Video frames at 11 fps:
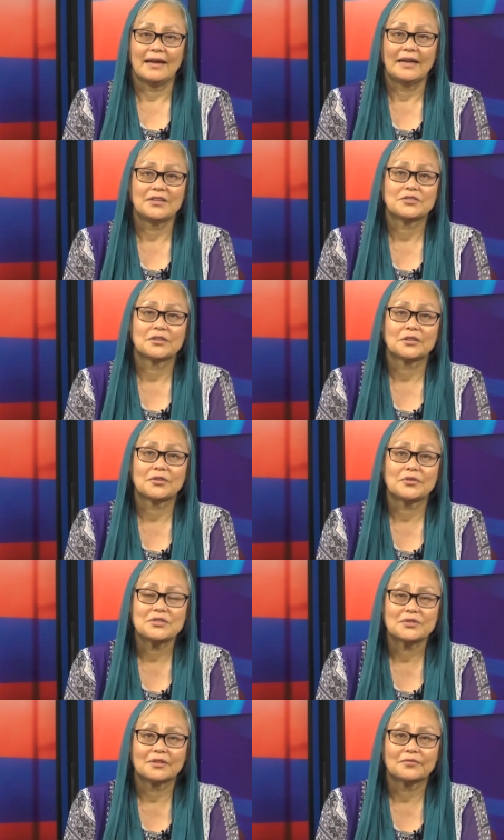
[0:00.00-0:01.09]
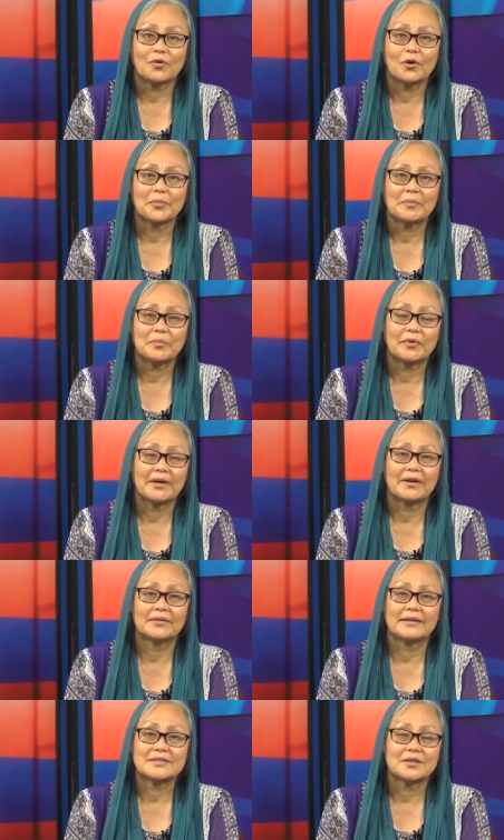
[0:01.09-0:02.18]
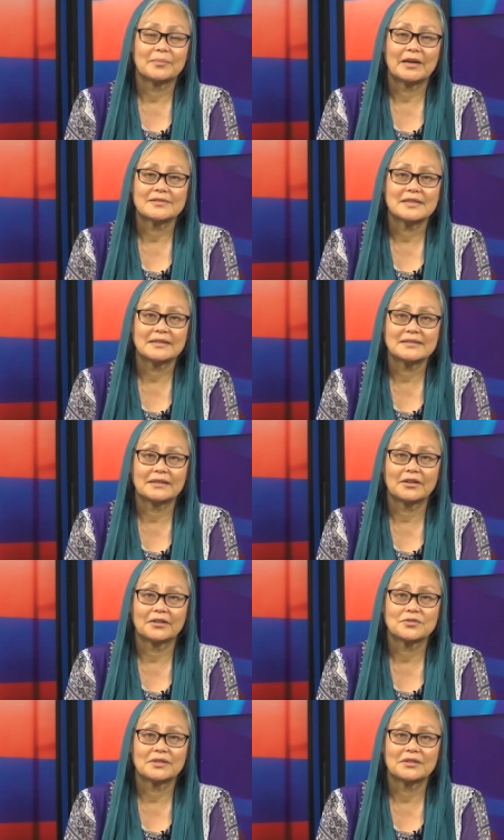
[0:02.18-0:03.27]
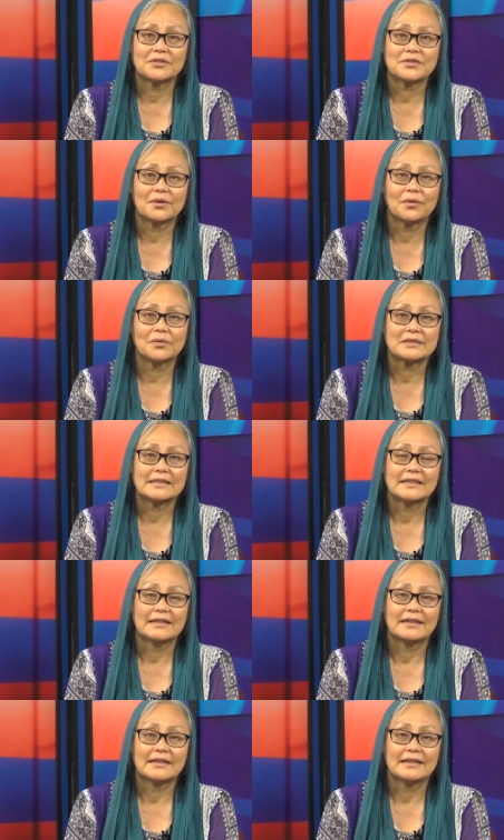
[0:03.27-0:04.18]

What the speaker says: ancient Christian form of prayer that's about 1600 years old,